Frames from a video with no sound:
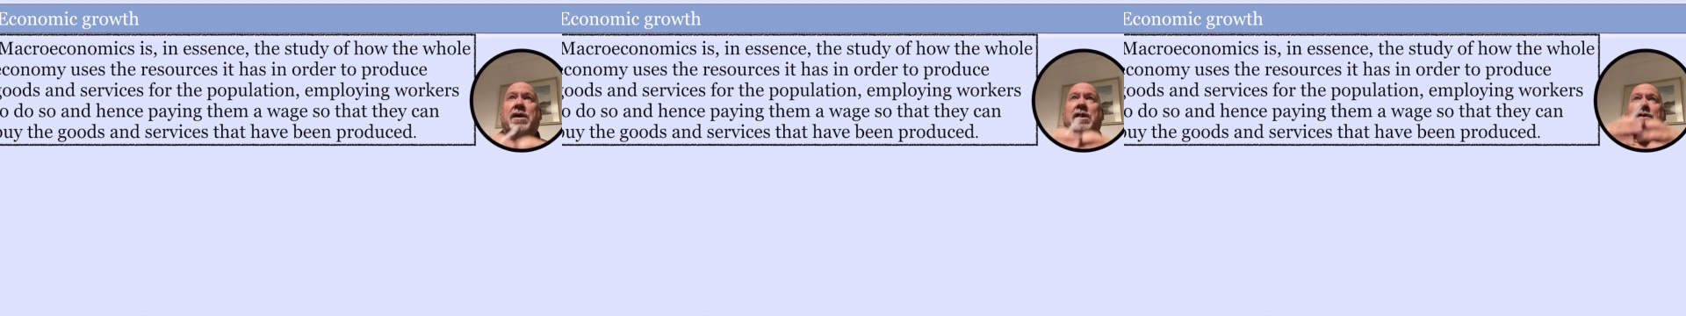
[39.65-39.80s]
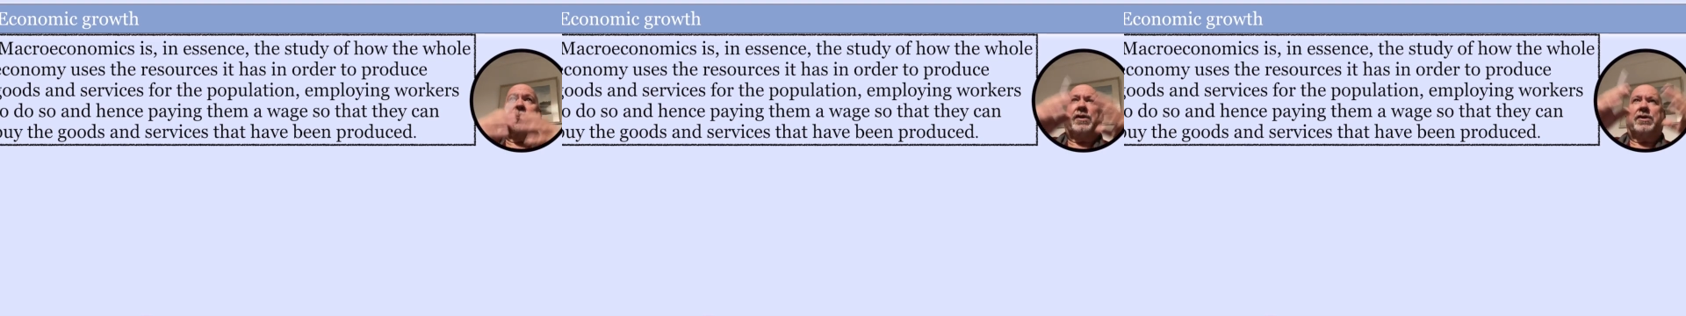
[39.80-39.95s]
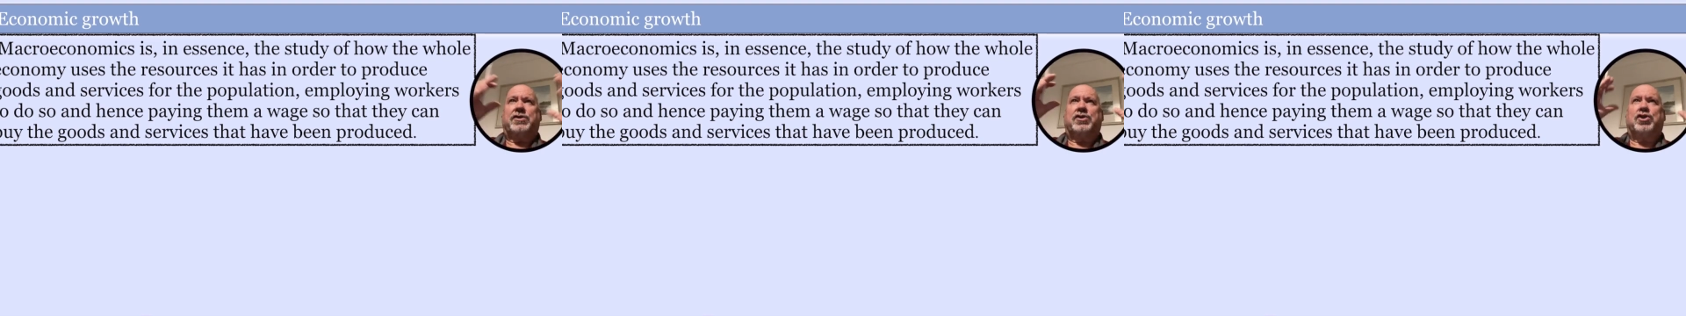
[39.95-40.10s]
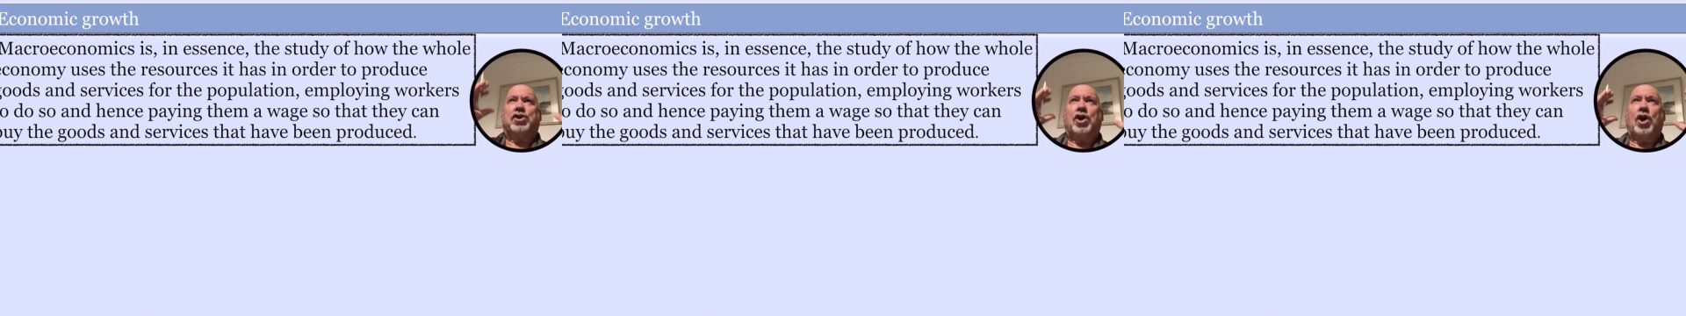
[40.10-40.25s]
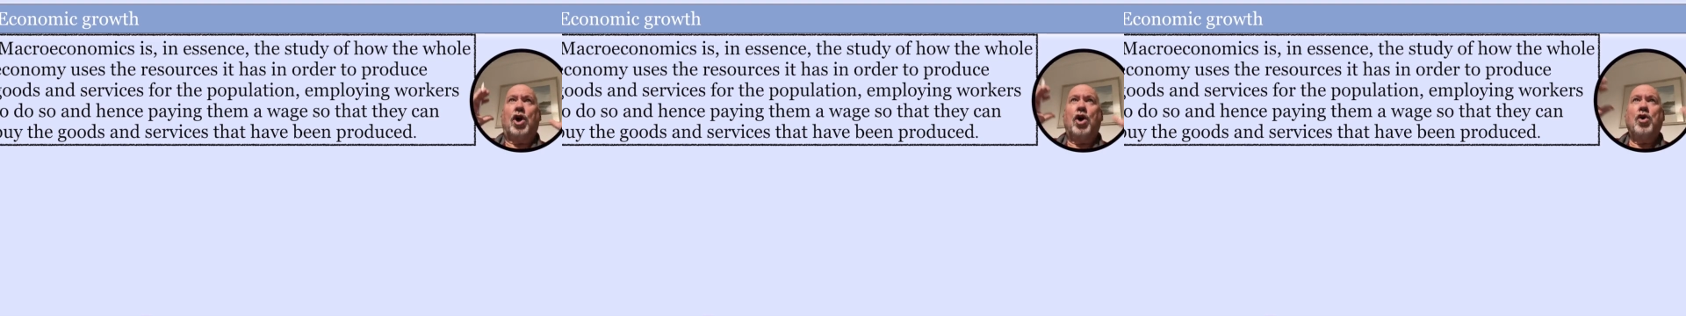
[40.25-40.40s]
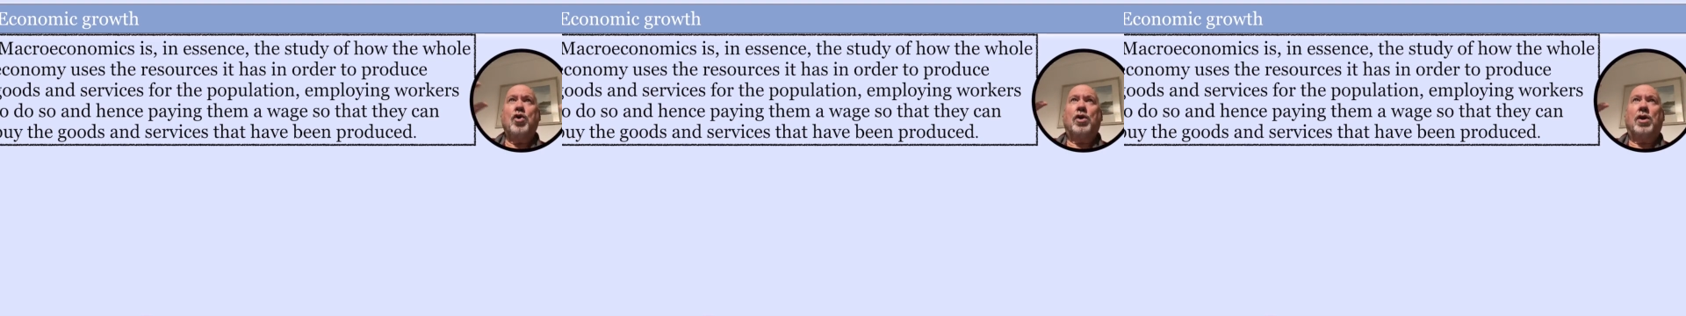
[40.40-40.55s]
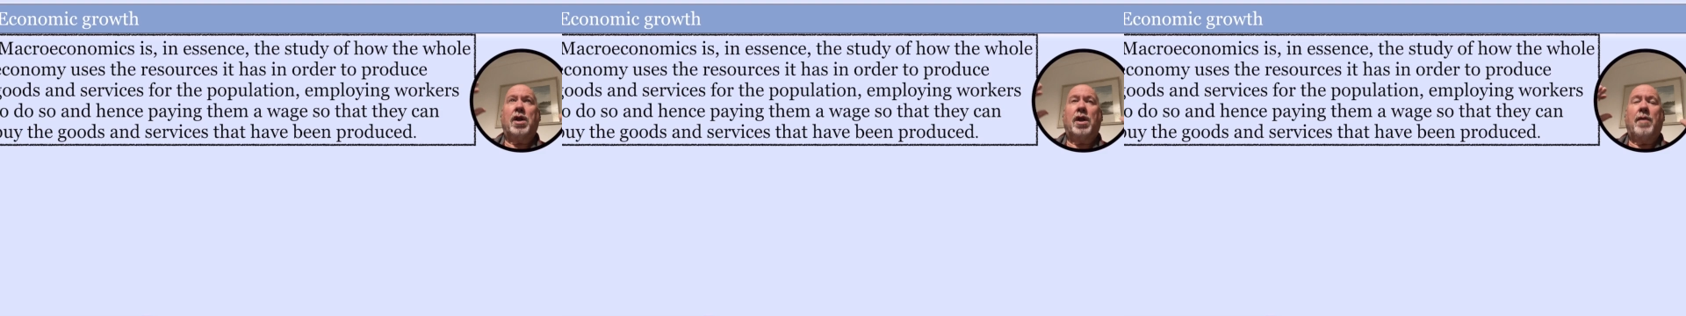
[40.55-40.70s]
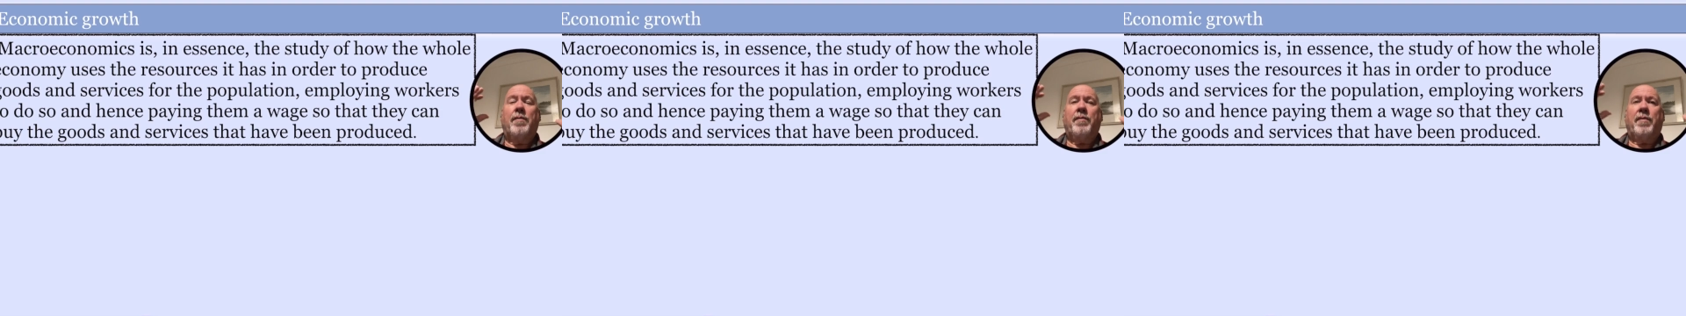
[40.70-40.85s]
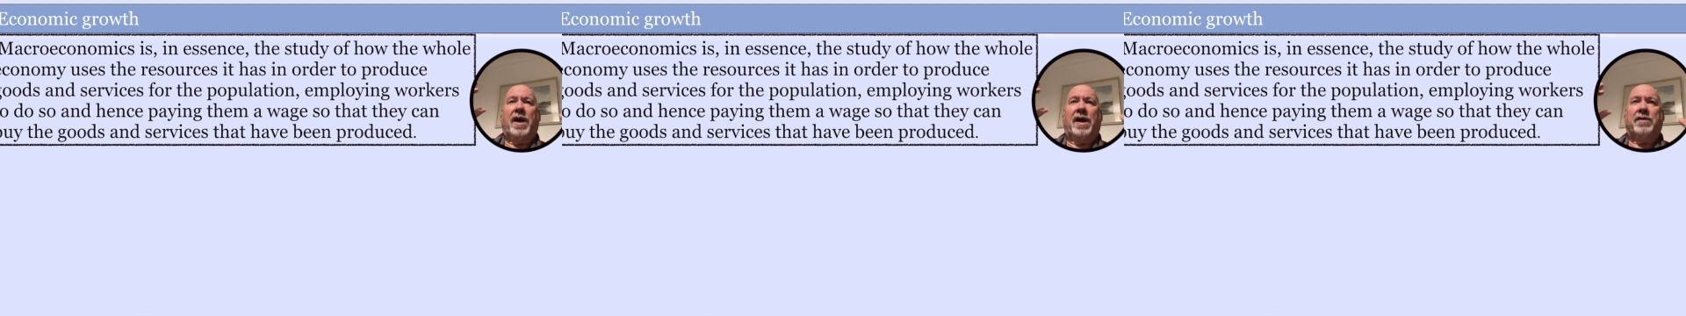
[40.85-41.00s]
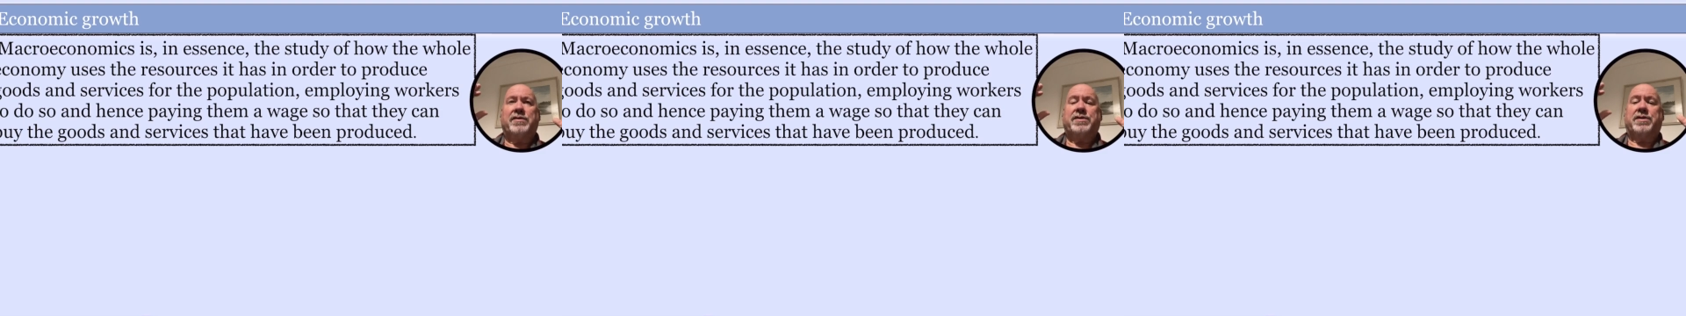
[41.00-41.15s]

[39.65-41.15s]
the total amount